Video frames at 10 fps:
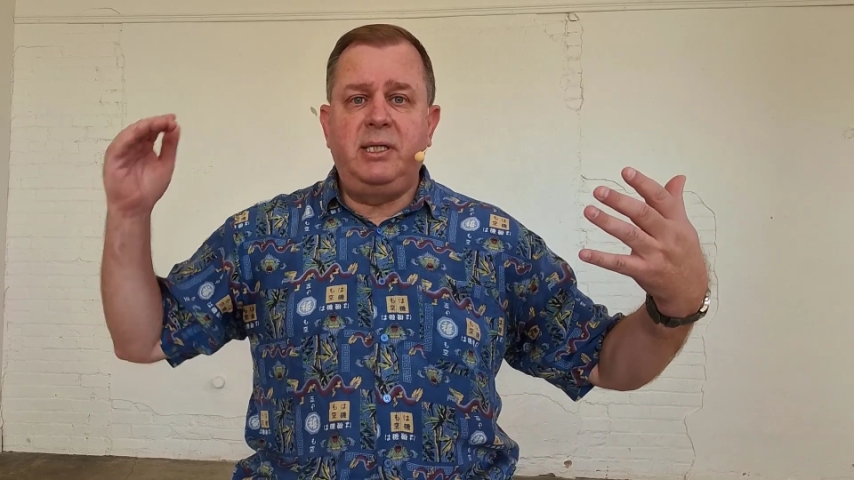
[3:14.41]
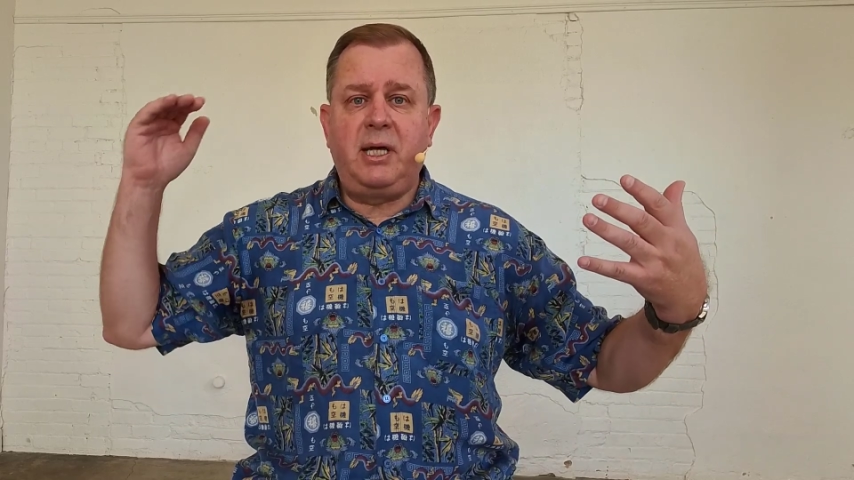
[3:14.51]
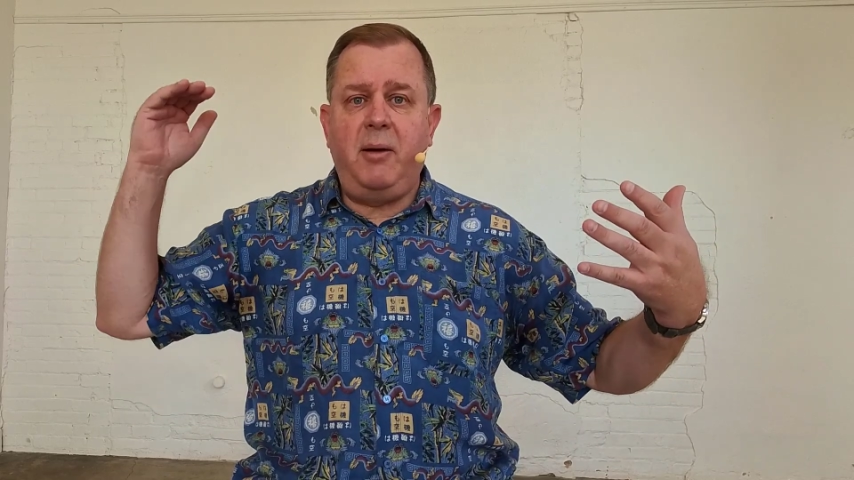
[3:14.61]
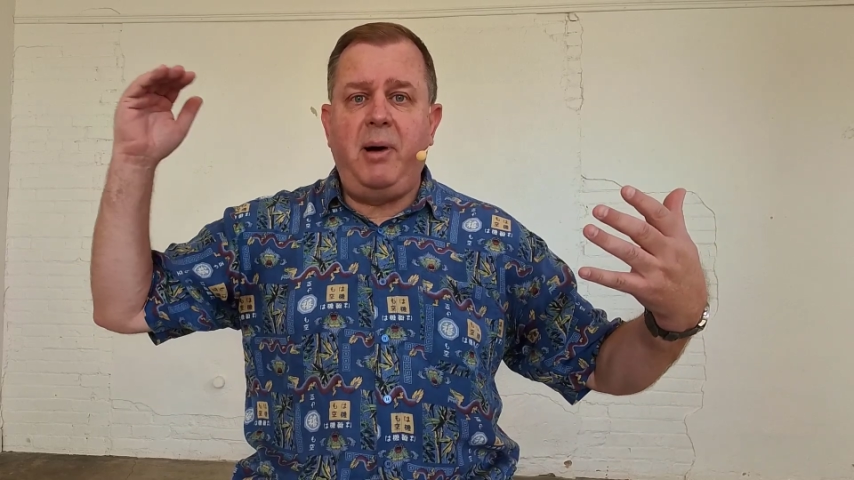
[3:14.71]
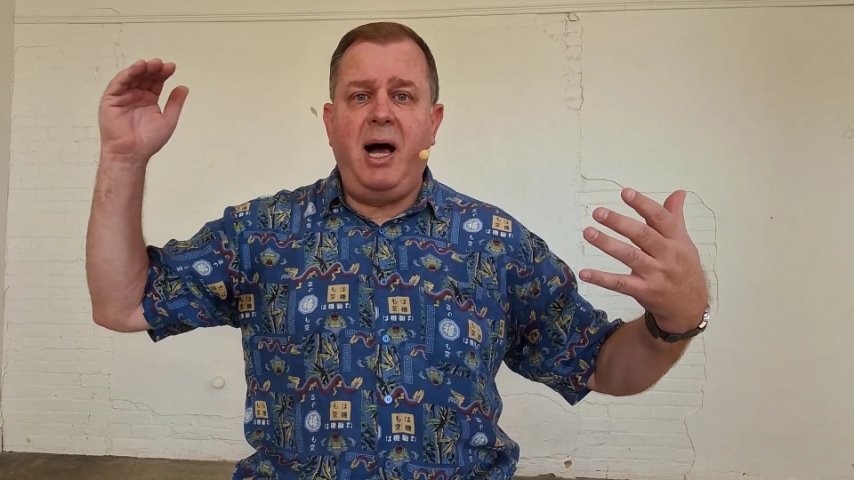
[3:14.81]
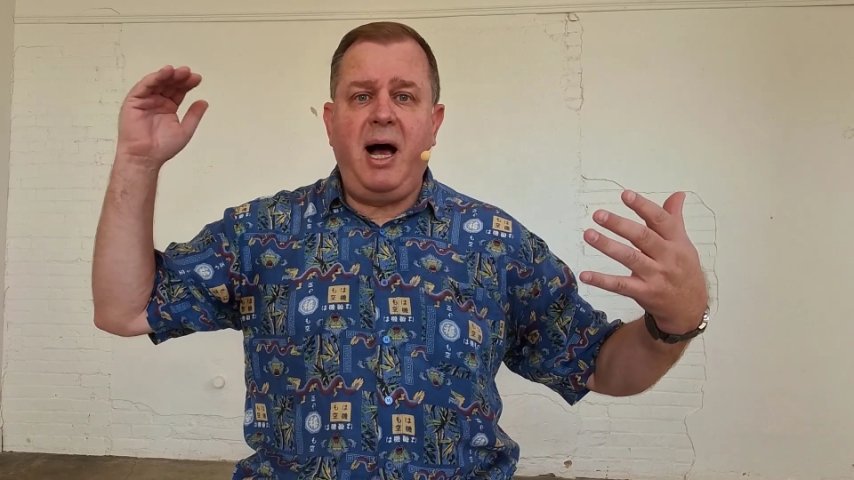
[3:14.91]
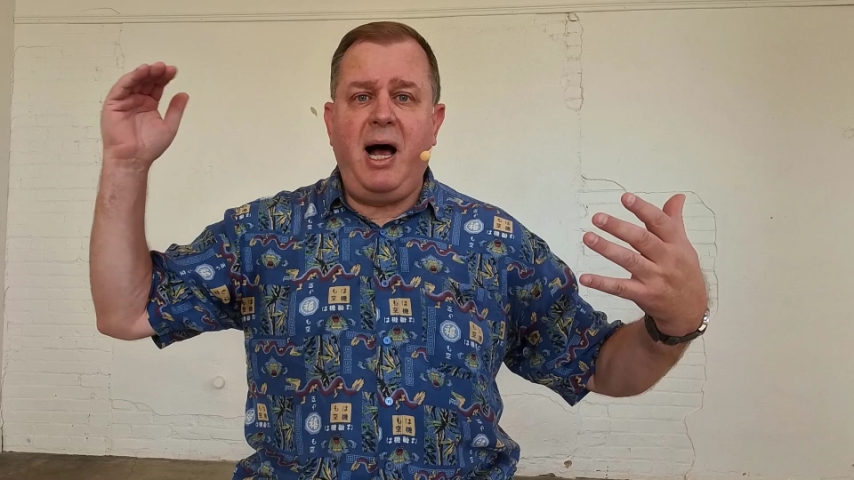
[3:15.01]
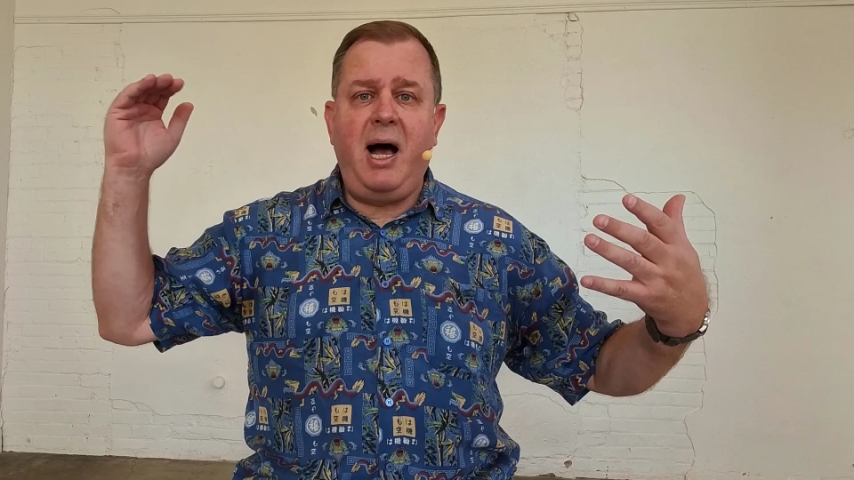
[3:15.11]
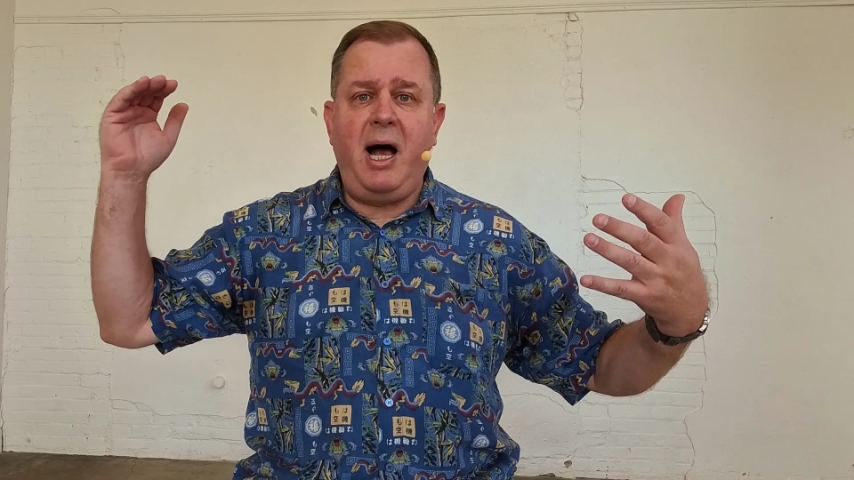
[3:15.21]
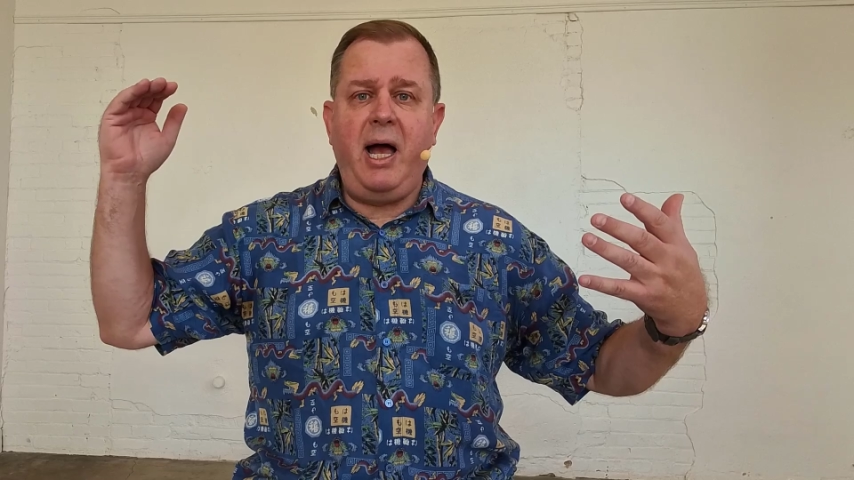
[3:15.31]
is up
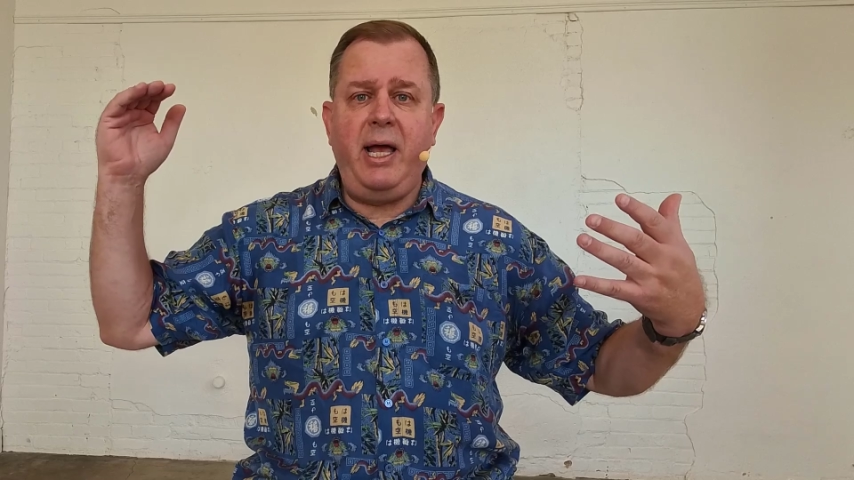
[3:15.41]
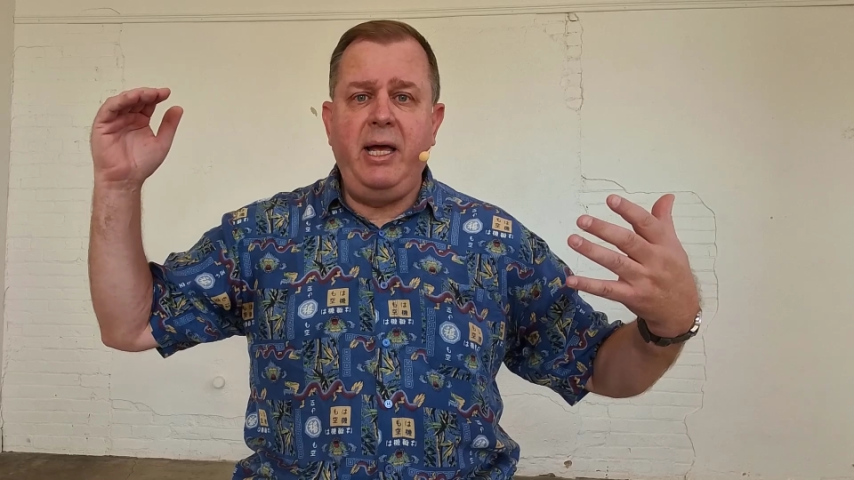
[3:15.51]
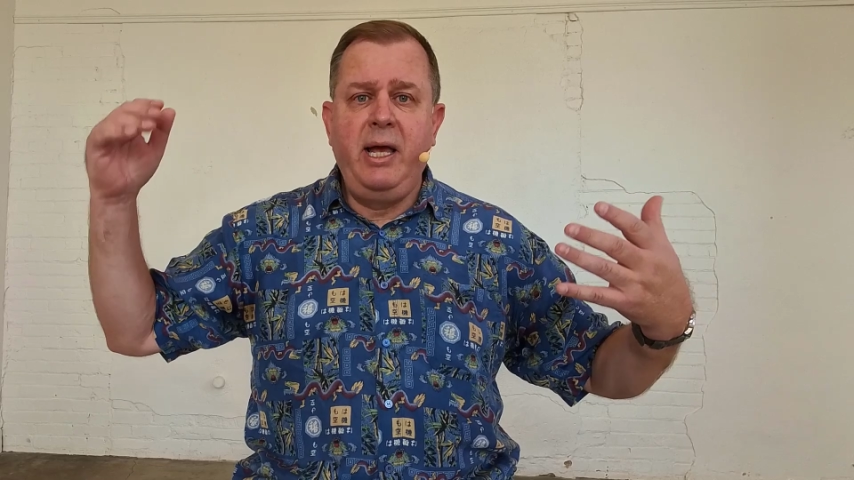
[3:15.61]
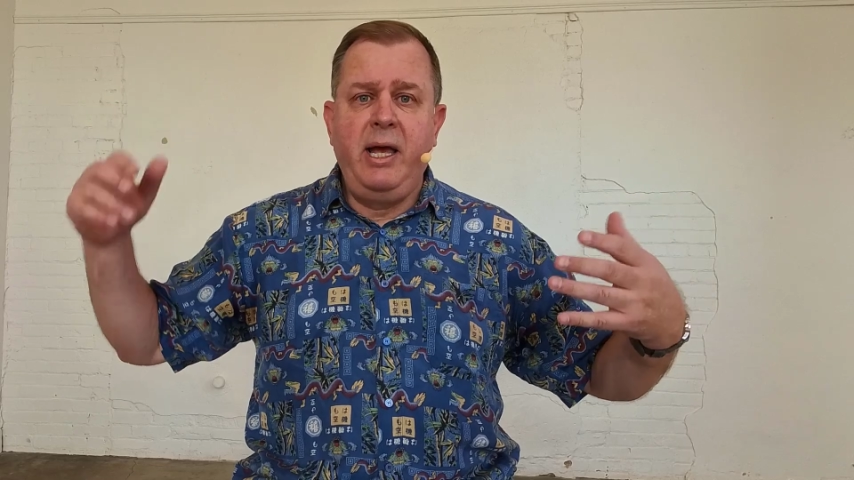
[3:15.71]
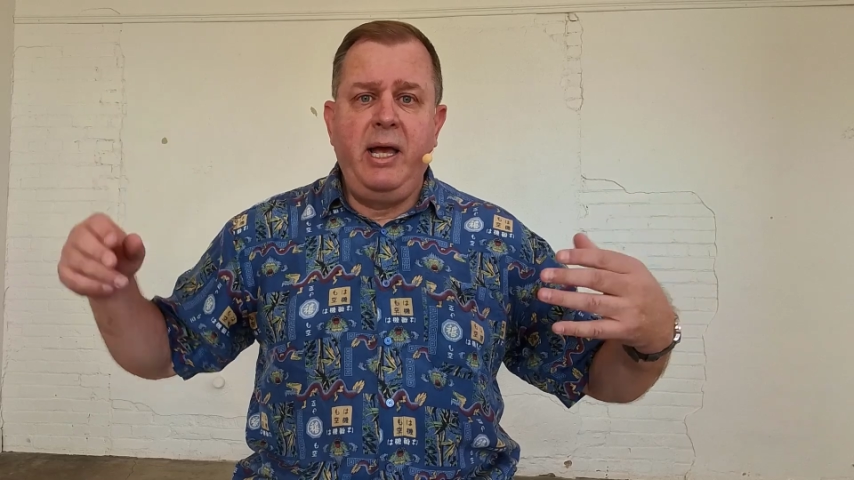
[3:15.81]
high,